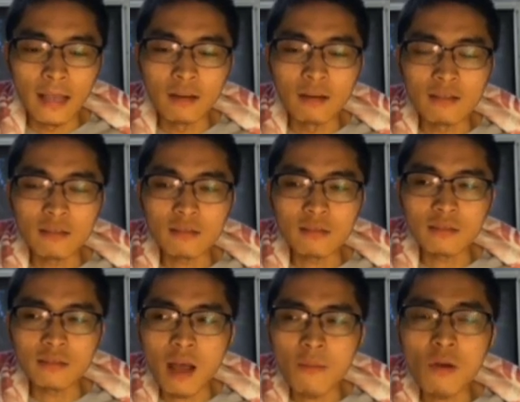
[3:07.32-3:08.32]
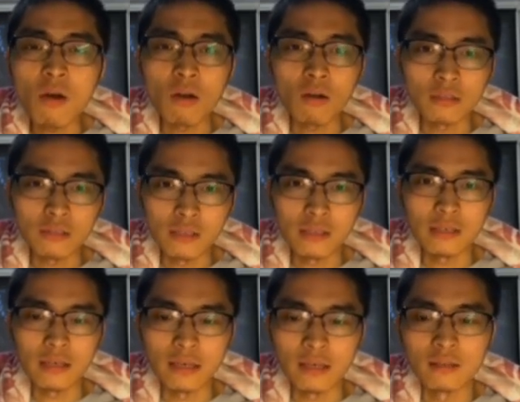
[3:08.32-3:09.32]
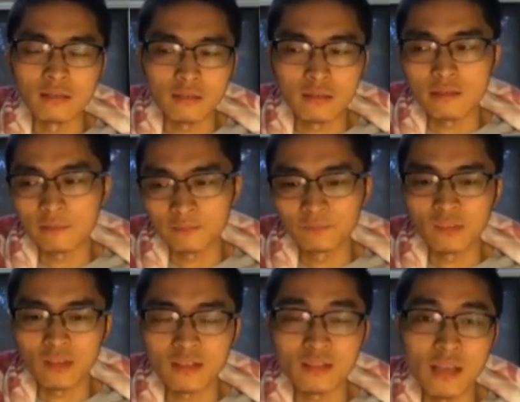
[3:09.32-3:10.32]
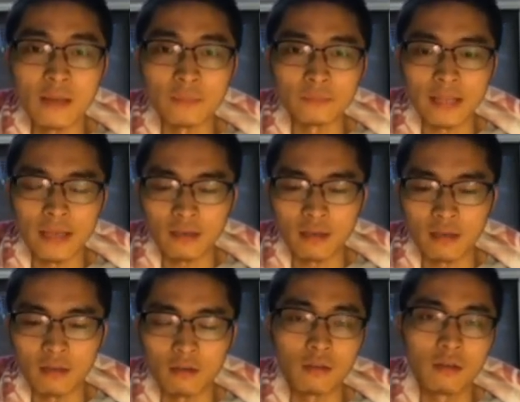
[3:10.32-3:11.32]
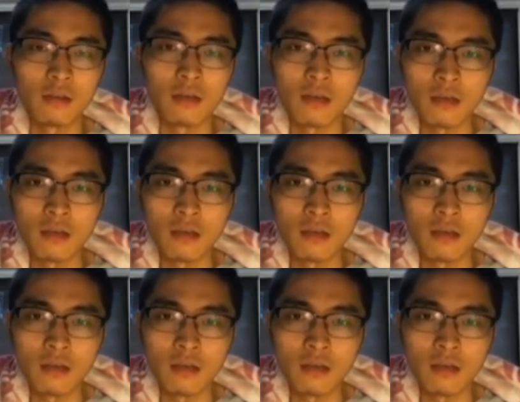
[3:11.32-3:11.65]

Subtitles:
And a summer holiday, it's the same like here.